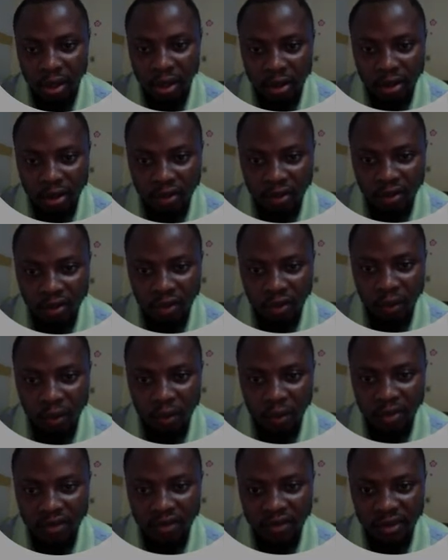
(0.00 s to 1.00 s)
So
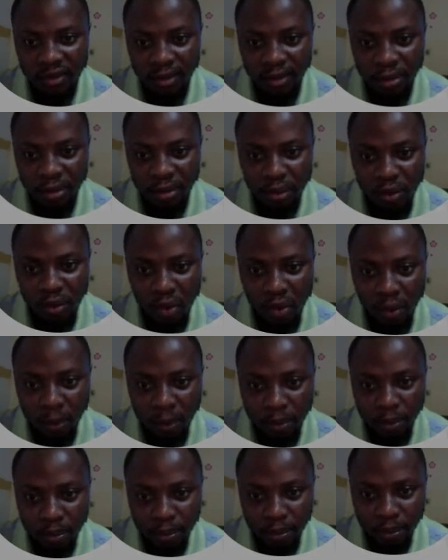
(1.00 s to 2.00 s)
you see people
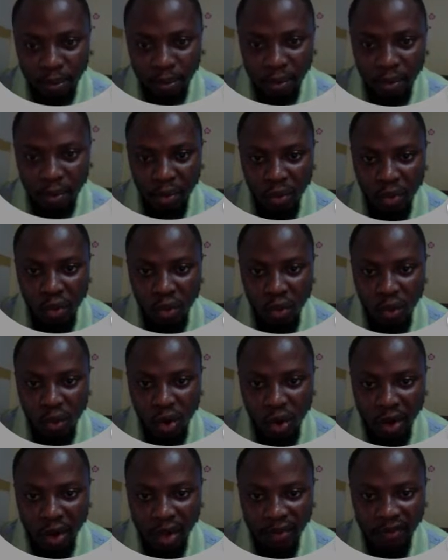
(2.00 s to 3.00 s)
who
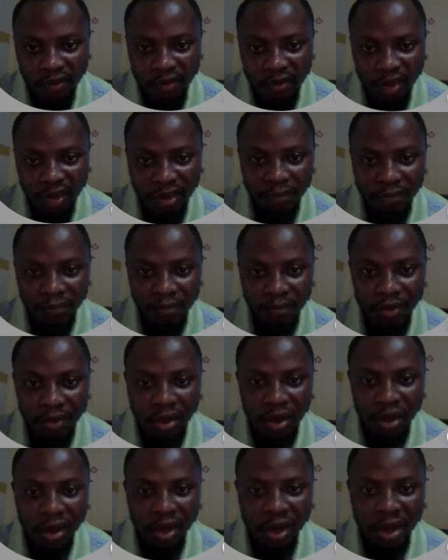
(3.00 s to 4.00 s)
currently
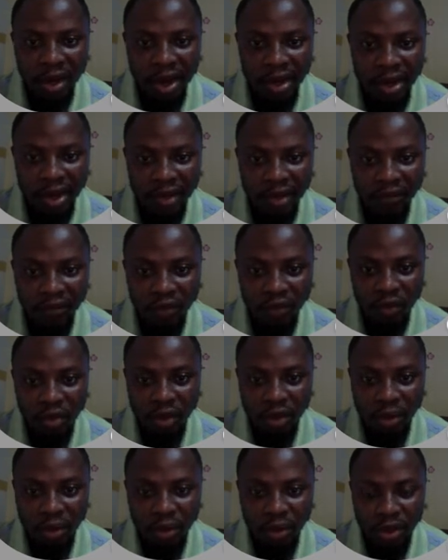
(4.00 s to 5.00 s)
like and follow
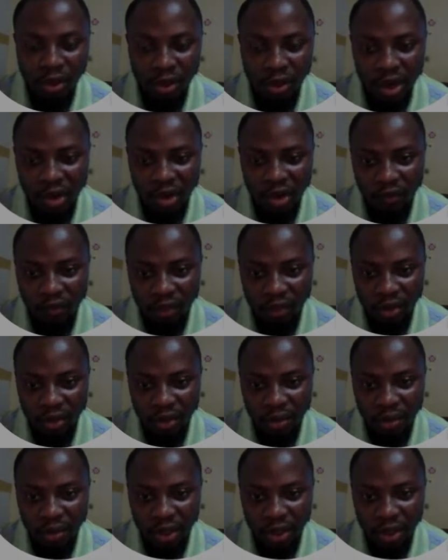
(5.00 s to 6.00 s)
your page, or like or follow
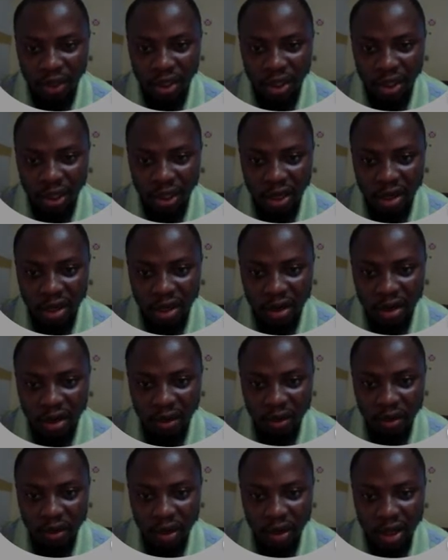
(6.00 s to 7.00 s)
your page.
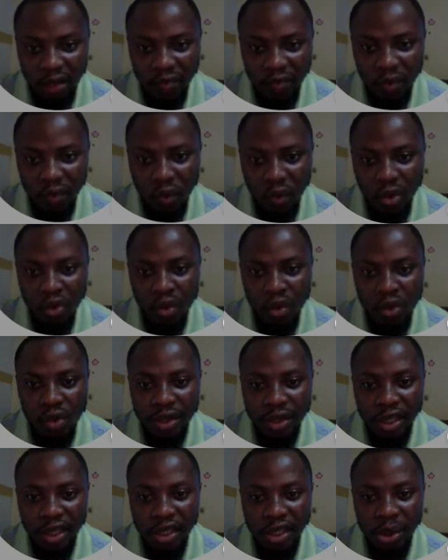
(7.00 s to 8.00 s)
Everyone who
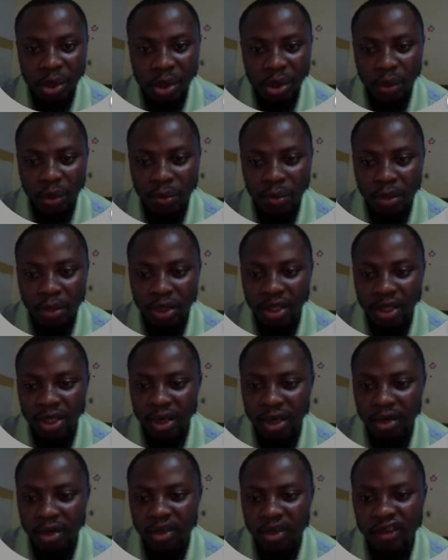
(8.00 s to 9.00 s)
engage with your page.
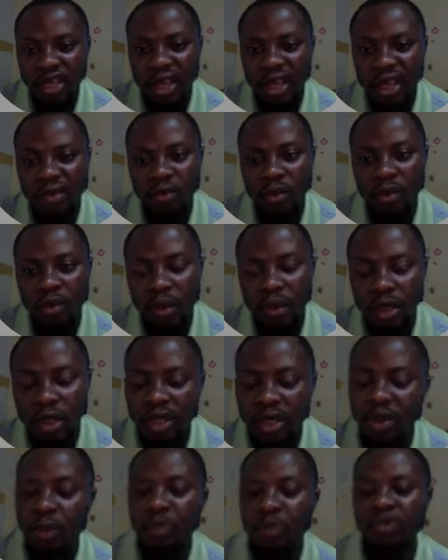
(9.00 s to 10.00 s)
Now you just take everyone who
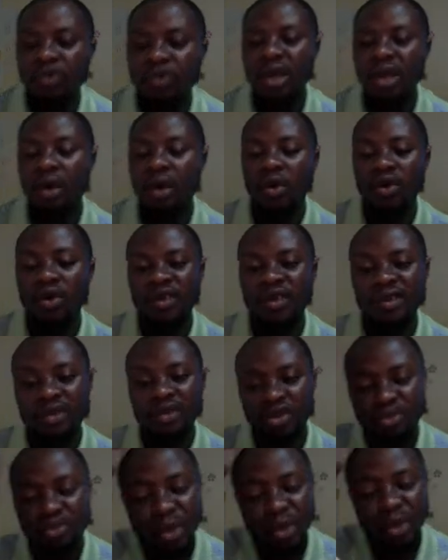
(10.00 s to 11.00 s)
engage your page, so that your audience is
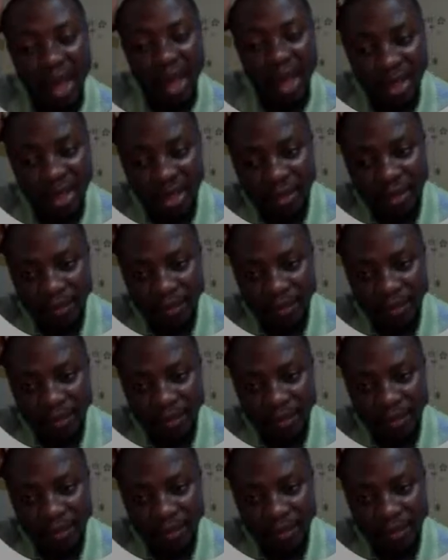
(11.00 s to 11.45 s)
going to be large.